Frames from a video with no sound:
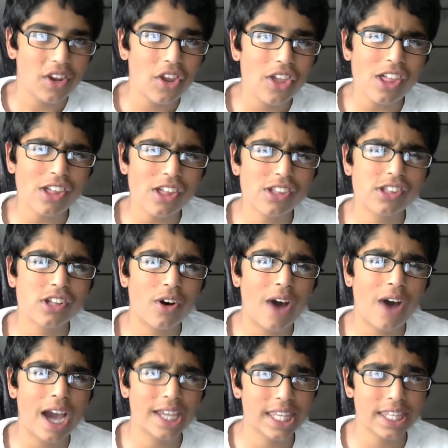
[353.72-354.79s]
So
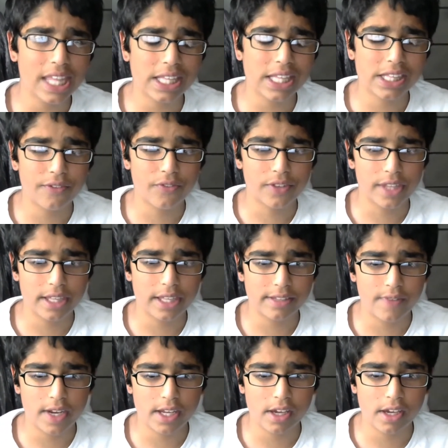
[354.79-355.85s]
I think that's it for this
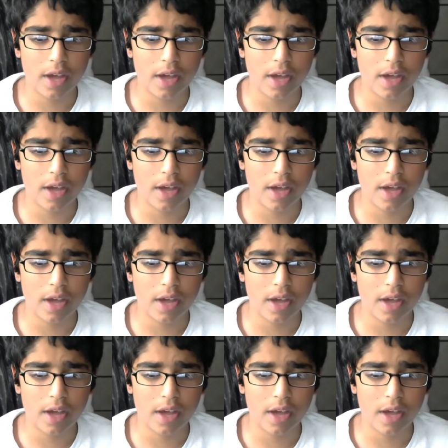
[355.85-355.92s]
video.